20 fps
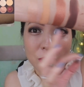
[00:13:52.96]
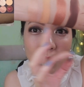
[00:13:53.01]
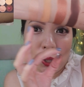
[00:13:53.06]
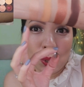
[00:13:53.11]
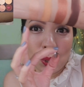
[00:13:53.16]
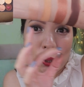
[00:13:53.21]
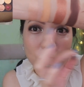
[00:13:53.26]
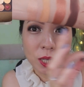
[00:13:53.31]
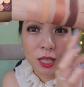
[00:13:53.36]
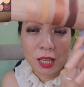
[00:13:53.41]
these
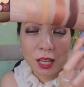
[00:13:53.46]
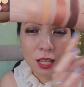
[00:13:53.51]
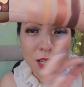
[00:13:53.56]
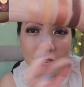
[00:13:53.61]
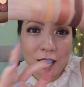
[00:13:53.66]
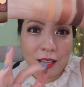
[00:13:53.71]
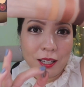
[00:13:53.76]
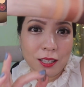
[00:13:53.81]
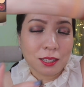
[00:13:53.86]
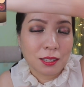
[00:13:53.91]
3
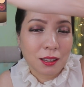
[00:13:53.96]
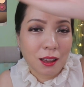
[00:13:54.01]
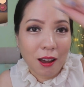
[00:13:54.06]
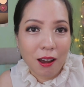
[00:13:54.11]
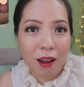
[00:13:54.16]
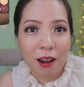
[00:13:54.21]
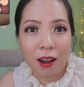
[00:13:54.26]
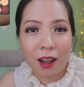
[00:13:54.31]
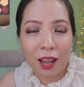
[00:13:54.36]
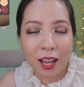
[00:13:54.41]
colors
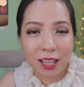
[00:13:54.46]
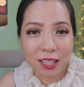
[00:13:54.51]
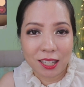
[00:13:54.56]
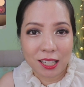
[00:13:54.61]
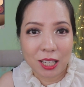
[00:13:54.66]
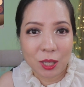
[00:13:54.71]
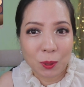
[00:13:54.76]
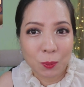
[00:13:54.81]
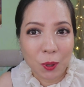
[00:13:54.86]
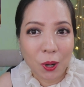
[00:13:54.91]
are
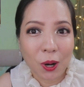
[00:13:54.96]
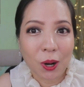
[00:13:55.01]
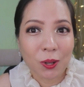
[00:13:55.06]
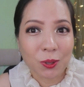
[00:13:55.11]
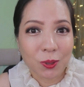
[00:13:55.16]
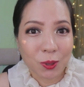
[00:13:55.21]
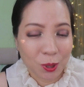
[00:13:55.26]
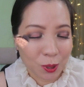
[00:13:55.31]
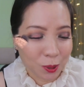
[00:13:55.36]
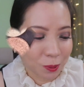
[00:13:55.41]
exact spot on
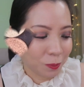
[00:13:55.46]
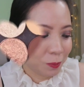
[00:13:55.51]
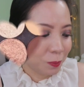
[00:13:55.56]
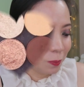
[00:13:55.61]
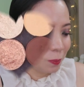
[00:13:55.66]
dupe.